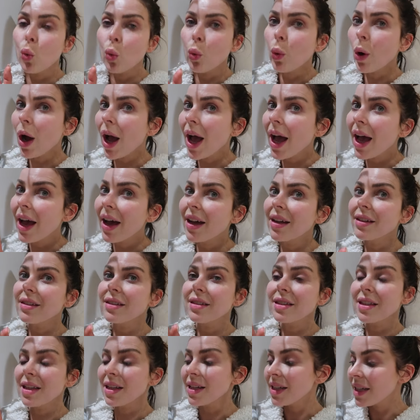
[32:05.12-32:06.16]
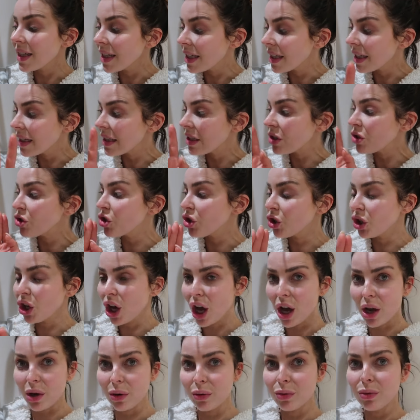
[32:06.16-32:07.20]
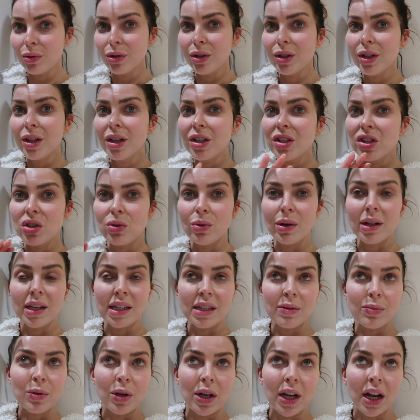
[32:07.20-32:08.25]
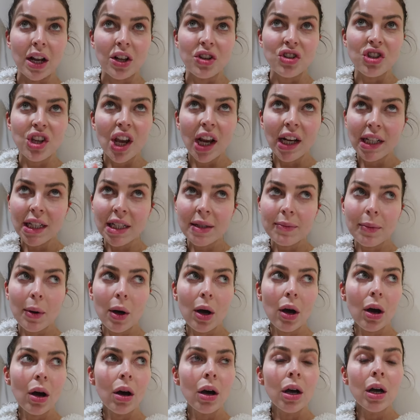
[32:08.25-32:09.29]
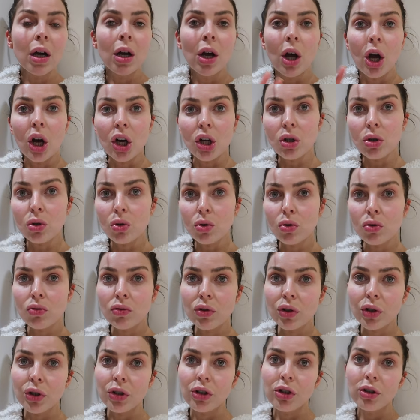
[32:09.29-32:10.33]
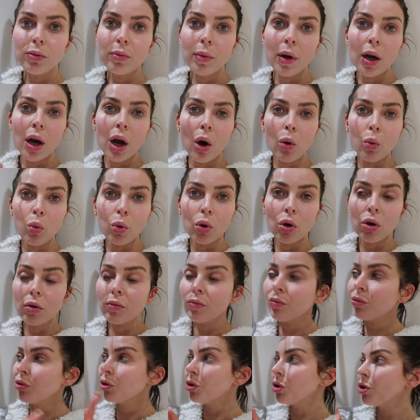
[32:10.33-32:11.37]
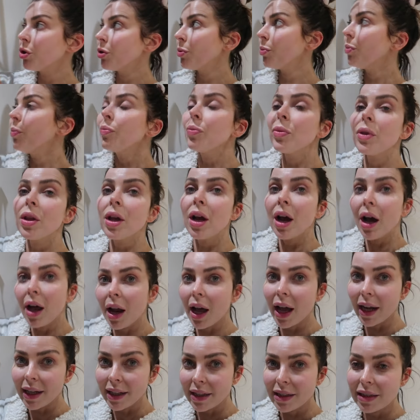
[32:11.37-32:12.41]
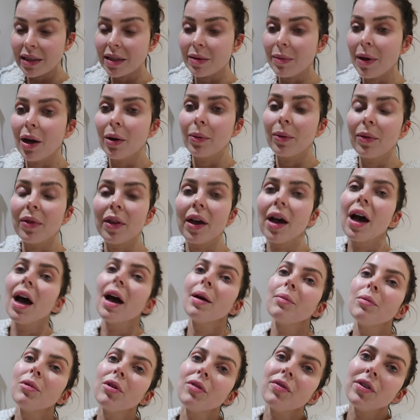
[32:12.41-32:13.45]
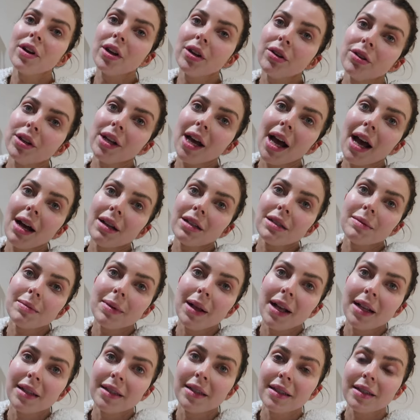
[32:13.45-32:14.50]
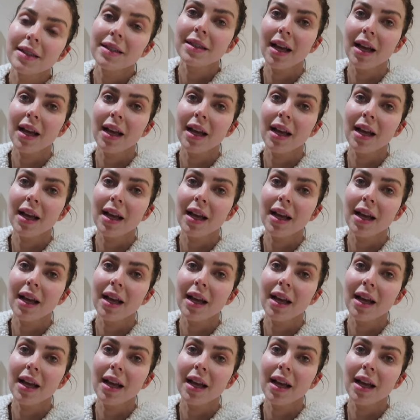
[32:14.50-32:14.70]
where does it need to go? Do I need to put it in a shady spot, a cool room, a warm room? I need some help with it. I'm not very good at houseplants